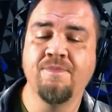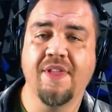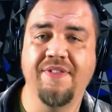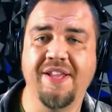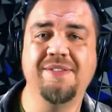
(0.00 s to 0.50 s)

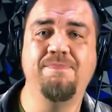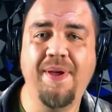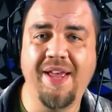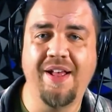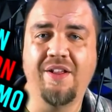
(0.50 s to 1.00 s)
this
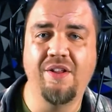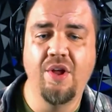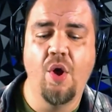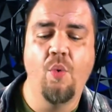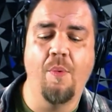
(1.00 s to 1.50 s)
bill
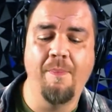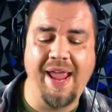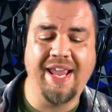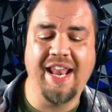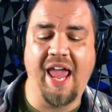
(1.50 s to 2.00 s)
will
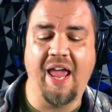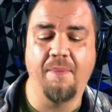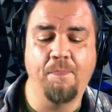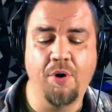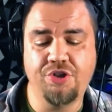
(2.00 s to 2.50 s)
make it a
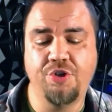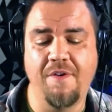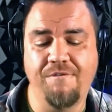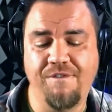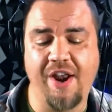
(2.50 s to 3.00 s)
put you in
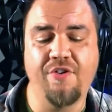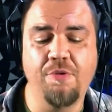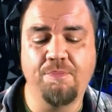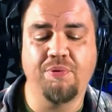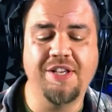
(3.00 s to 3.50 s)
federal
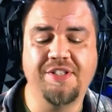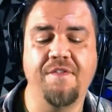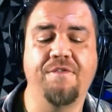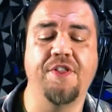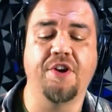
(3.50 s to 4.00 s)
prison
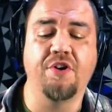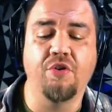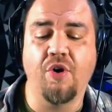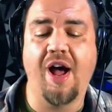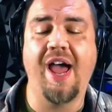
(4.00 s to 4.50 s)
for the
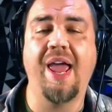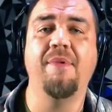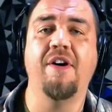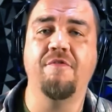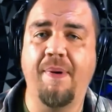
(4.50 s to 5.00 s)
crime
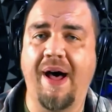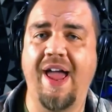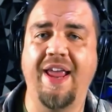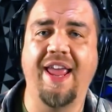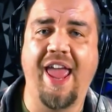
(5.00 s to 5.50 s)
of
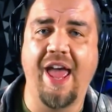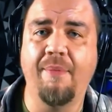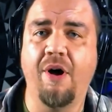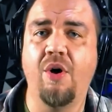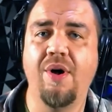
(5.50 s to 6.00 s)
buying
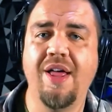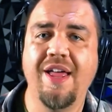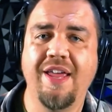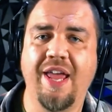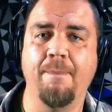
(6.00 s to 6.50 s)
ammo
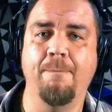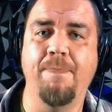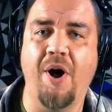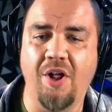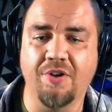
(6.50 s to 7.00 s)
in
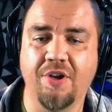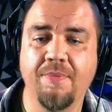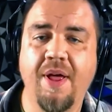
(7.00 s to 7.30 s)
bulk.